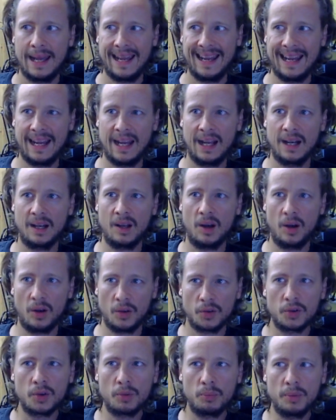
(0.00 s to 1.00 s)
and
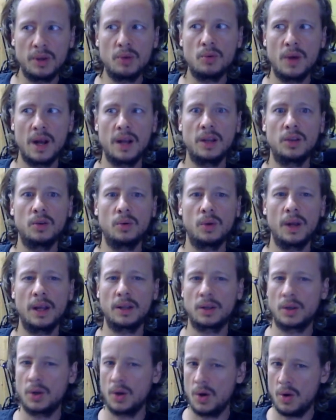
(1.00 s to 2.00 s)
also be ready to
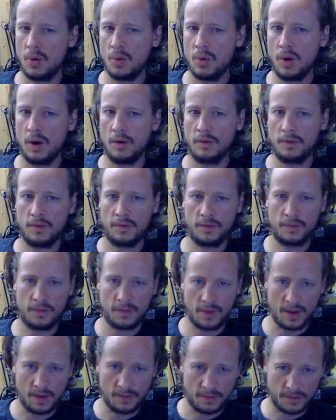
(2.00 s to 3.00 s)
let go
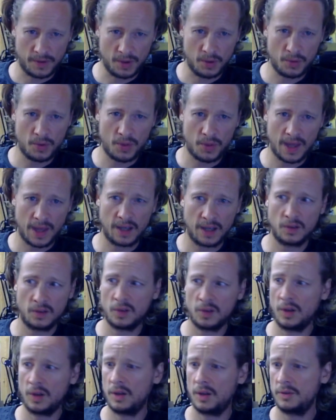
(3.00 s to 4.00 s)
of a few
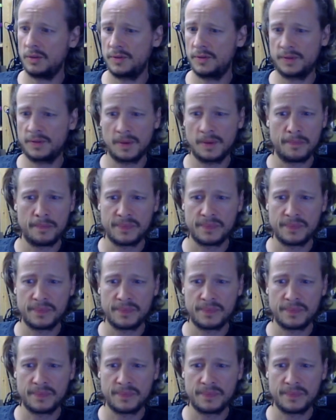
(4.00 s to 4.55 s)
things of